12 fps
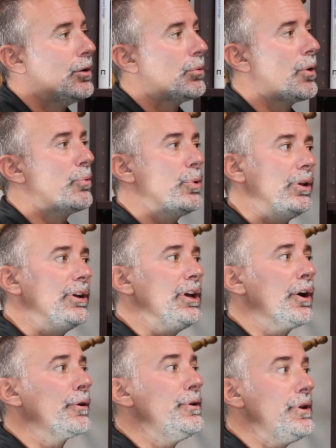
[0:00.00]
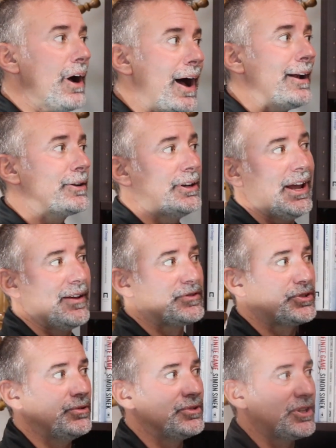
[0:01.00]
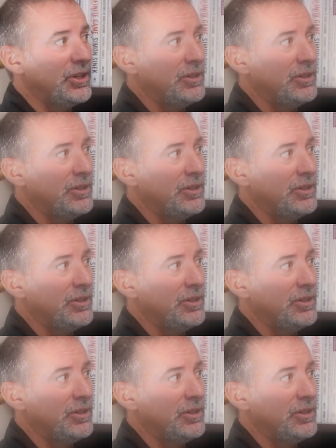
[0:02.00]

We really are not going to have students